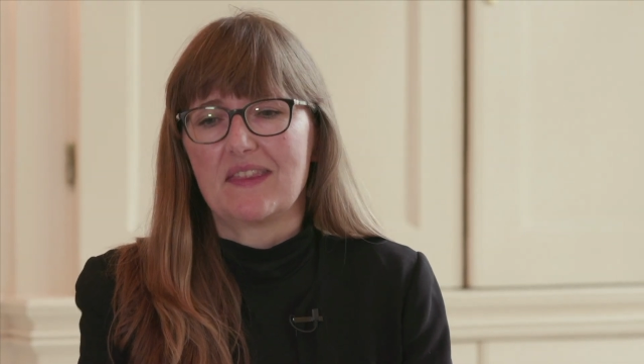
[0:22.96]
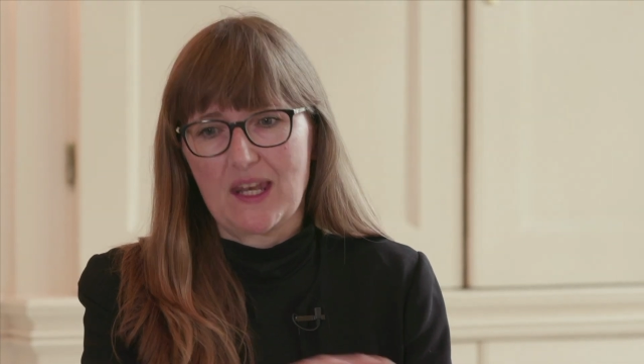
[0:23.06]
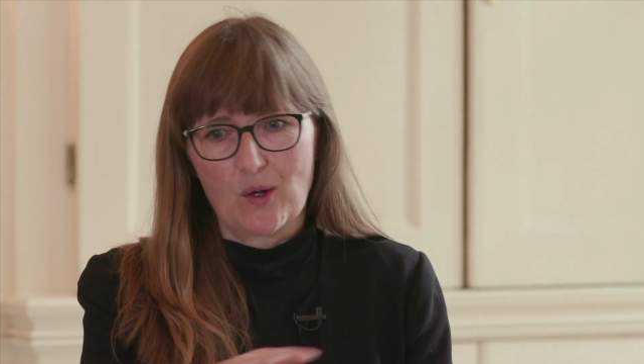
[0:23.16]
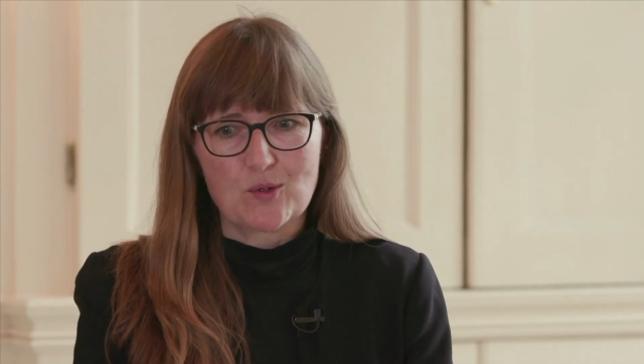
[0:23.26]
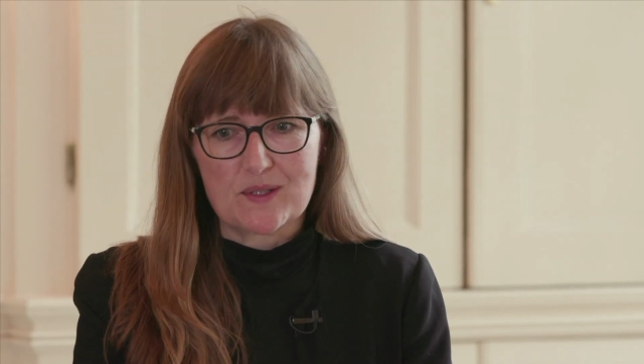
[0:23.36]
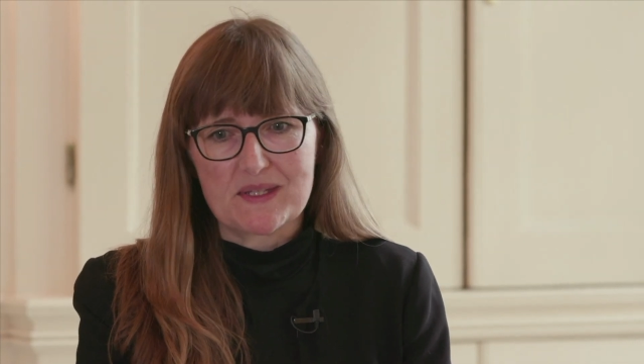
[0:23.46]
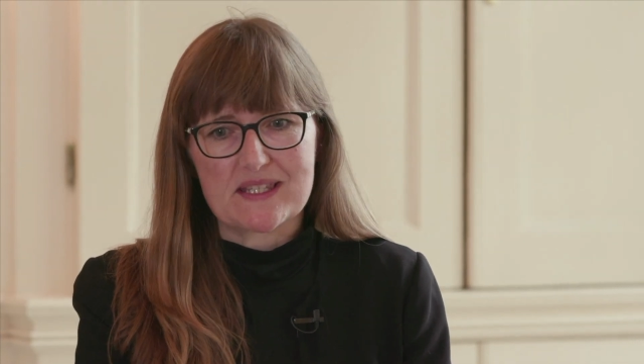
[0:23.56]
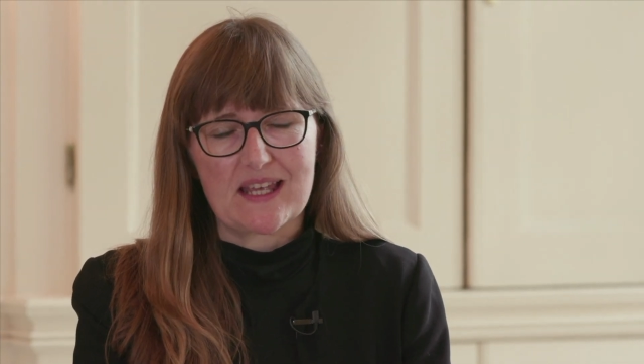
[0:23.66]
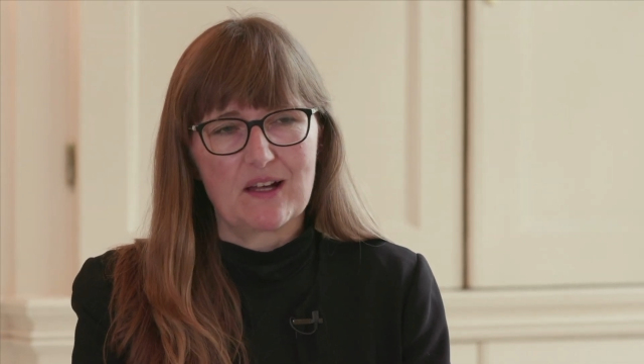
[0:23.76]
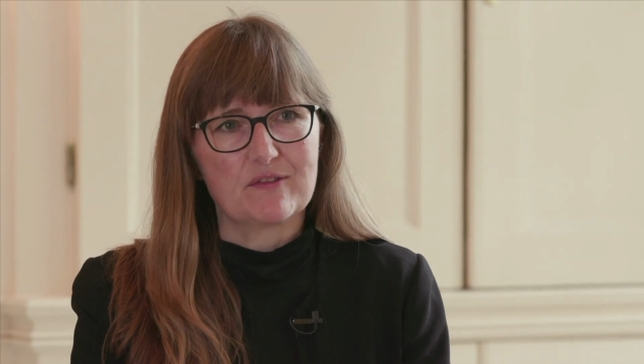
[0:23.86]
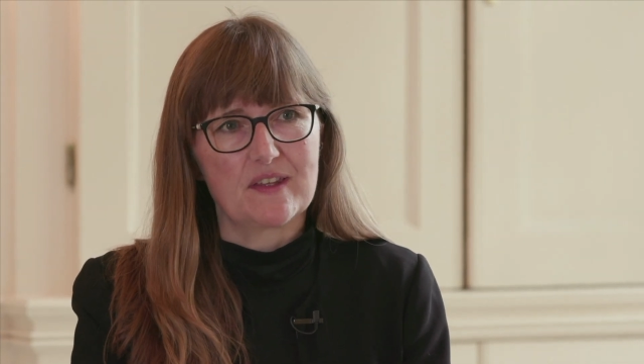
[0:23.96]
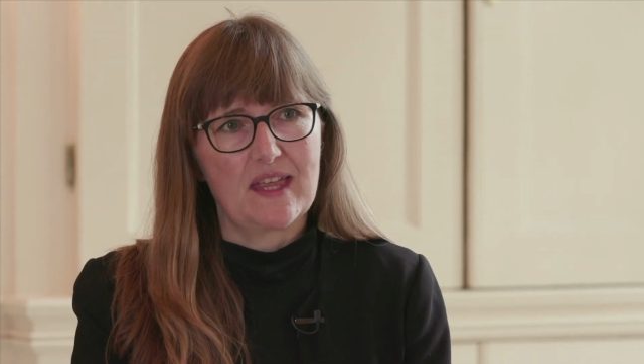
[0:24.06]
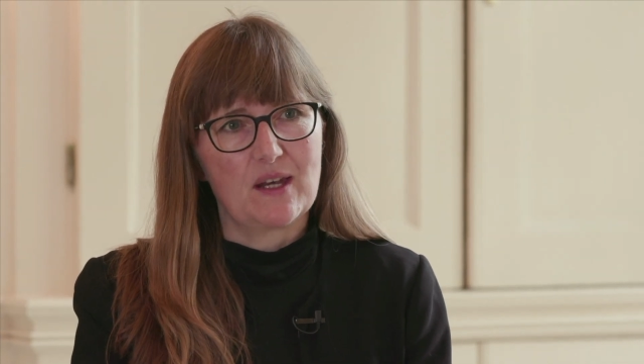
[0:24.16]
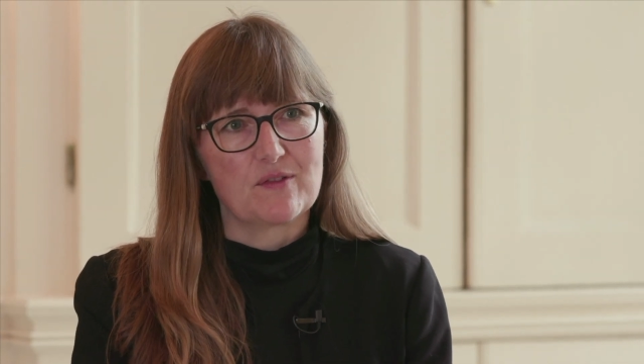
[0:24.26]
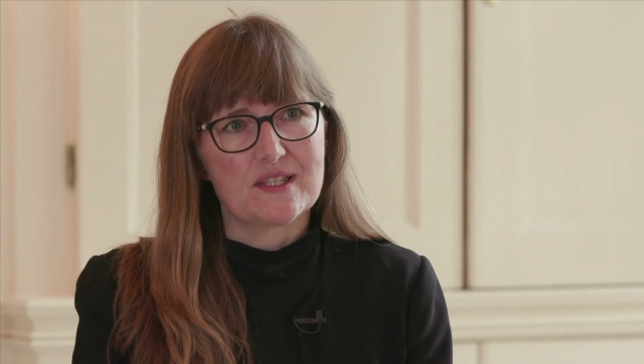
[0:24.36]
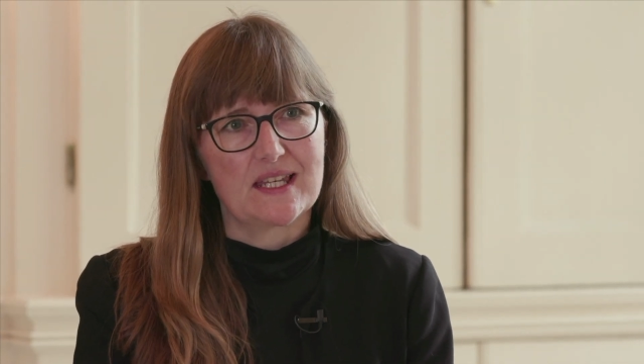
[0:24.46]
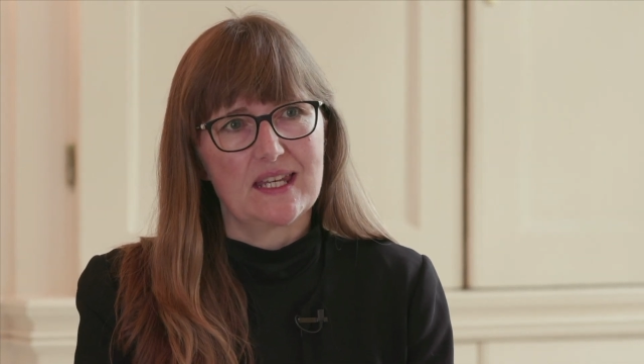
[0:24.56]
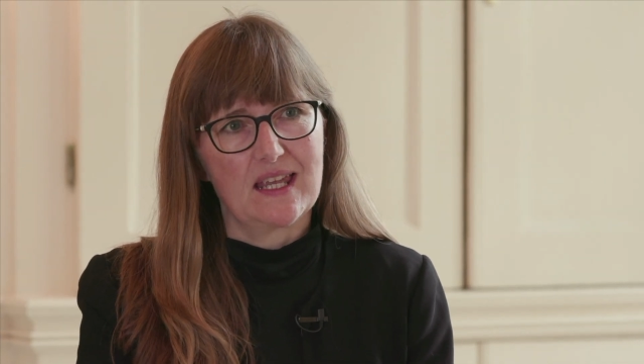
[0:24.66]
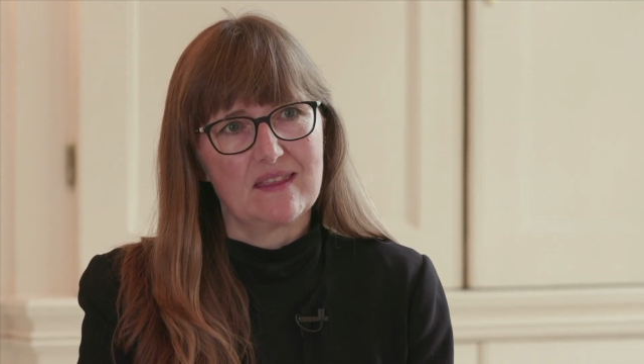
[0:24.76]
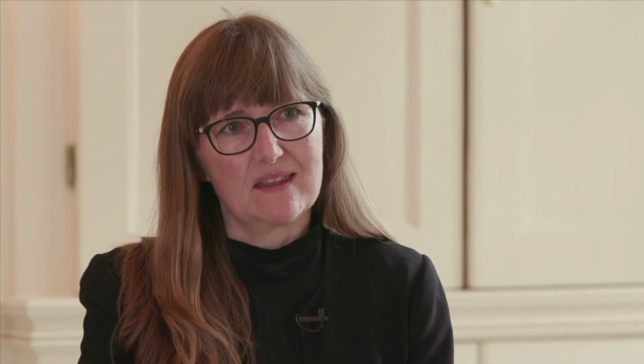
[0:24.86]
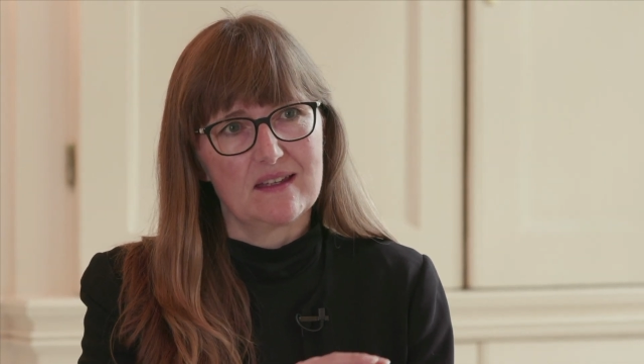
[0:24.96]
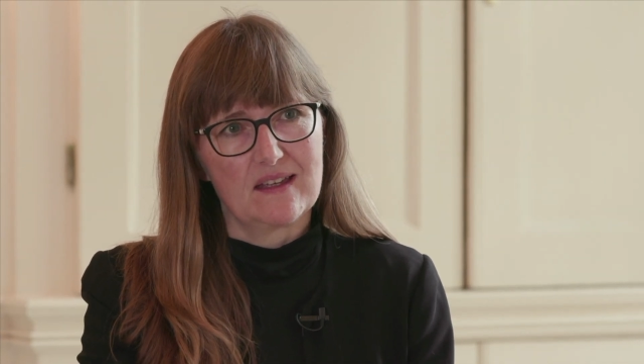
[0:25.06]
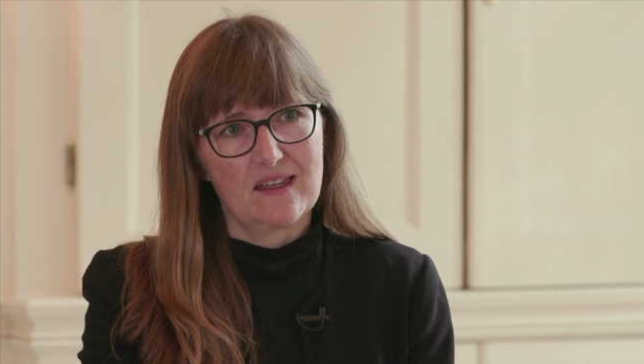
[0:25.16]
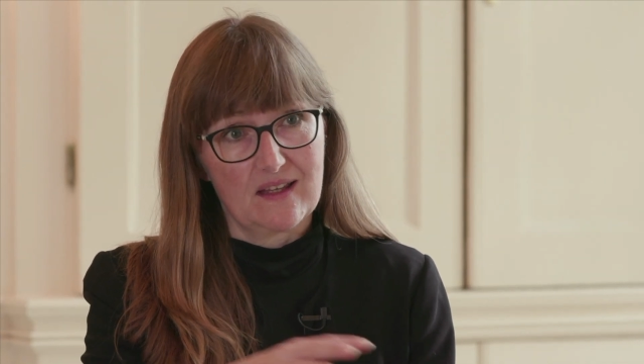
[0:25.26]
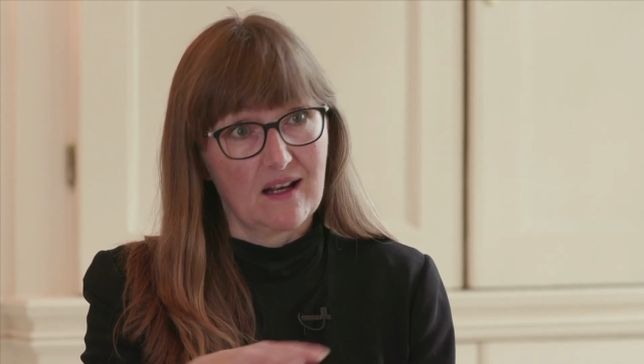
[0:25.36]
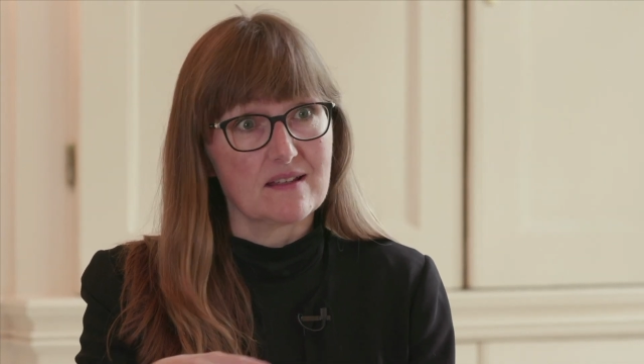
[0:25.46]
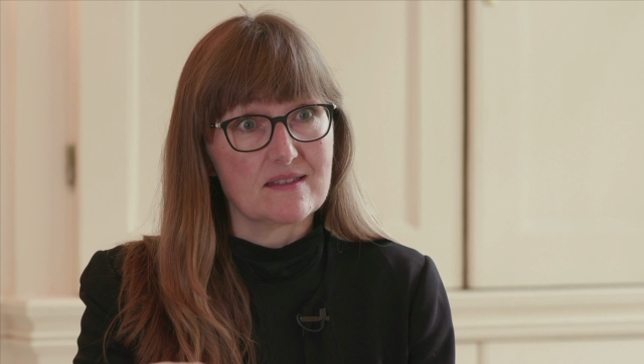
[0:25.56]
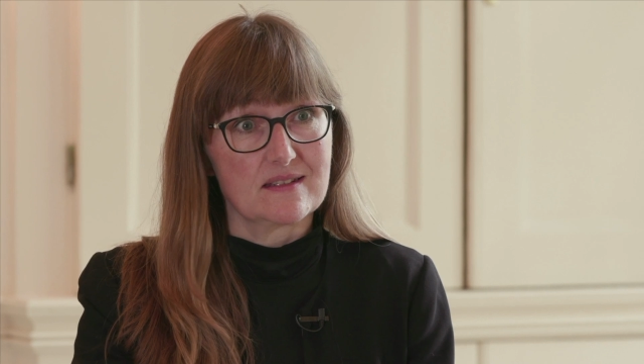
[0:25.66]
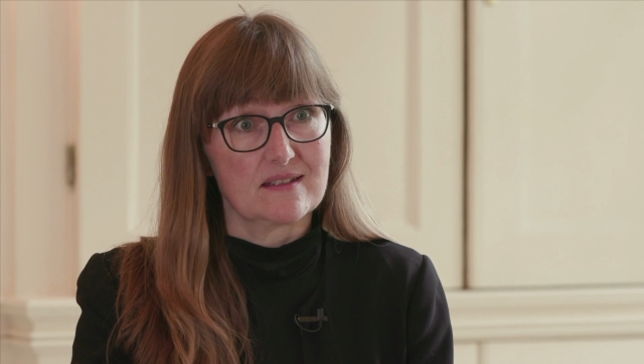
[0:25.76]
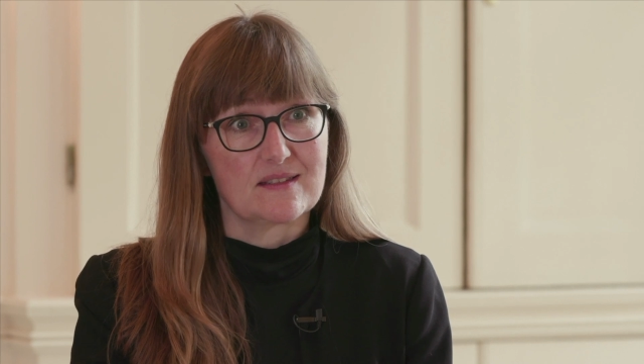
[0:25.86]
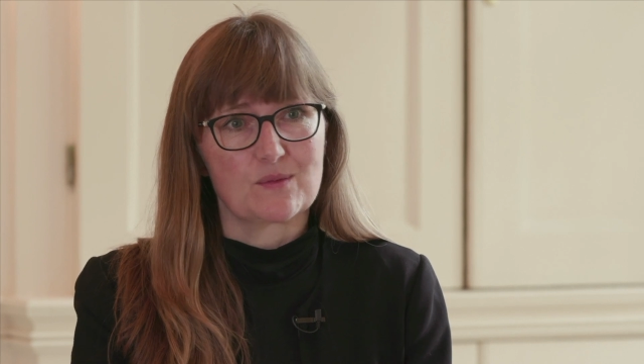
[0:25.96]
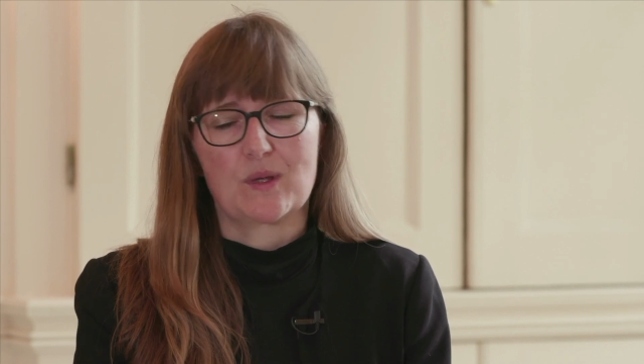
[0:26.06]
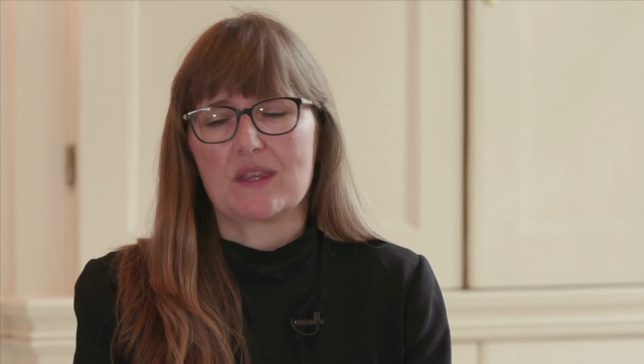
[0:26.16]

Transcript: then Oldham itself, and then obviously in the clusters